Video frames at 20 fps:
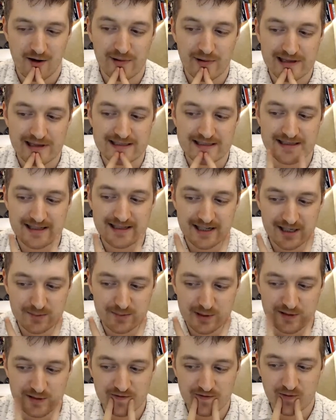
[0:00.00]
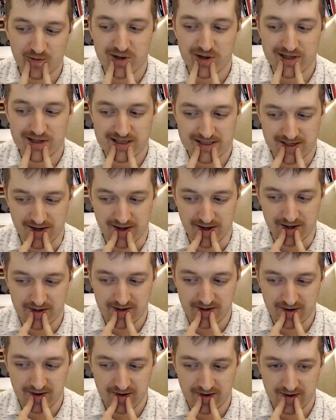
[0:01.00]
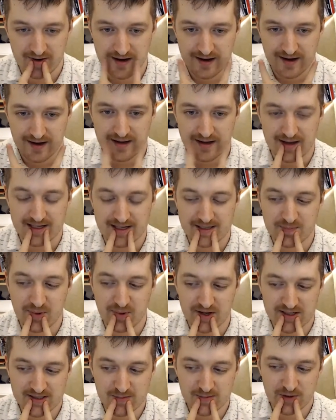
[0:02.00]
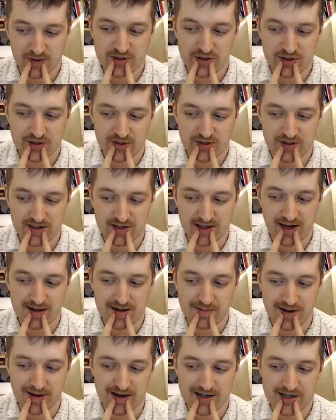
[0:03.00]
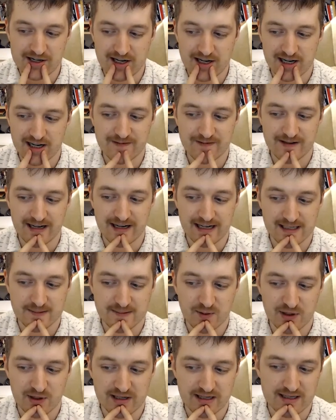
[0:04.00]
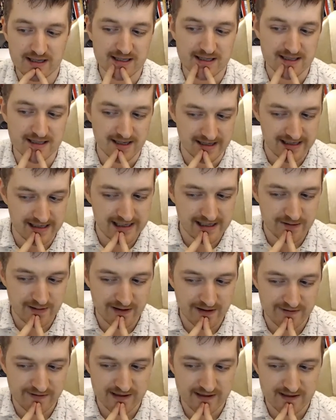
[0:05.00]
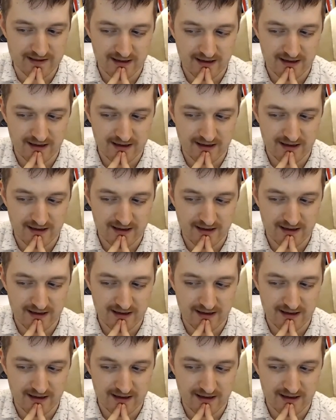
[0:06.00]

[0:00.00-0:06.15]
Well, it's terrible for design. It's possible to do. I'm actually kind of an expert in designing in Revit.